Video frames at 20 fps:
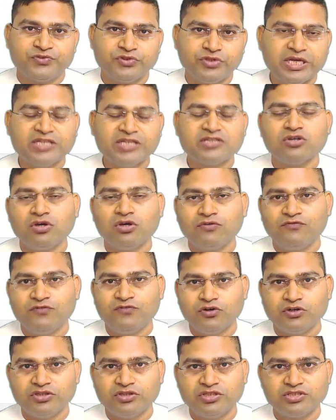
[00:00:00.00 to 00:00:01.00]
So that's all
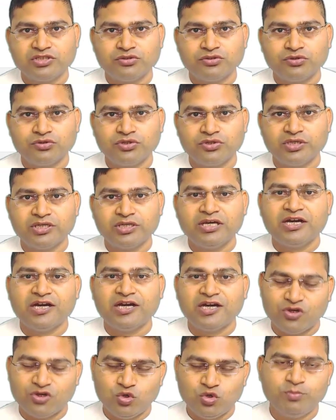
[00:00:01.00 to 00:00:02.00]
for this tutorial.
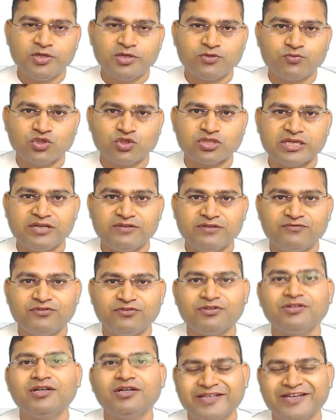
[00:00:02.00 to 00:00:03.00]
I hope it was helpful.